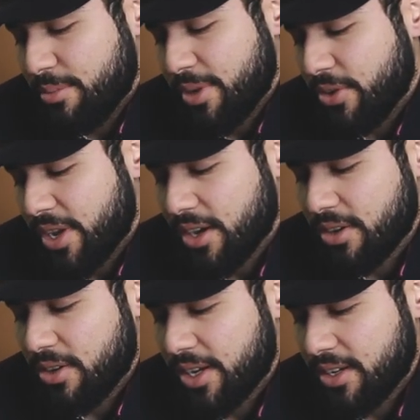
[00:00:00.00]
But you can
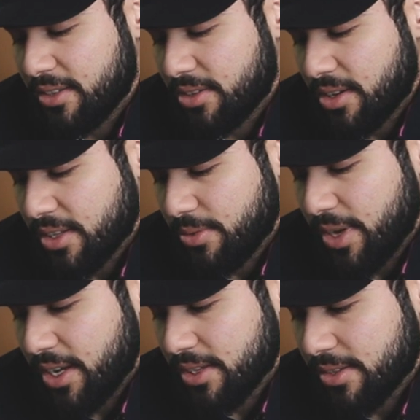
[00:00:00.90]
go and enter
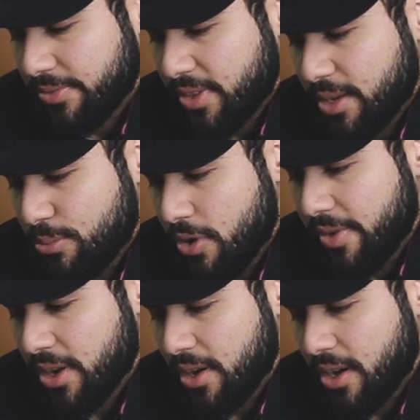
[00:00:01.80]
anyways.
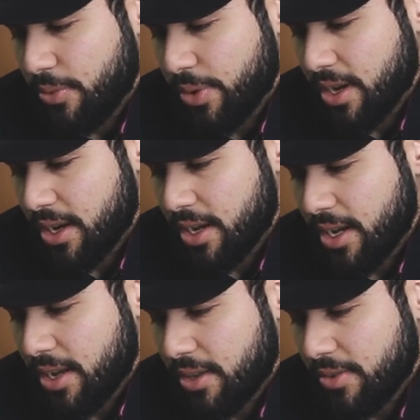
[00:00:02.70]
Moving on, we got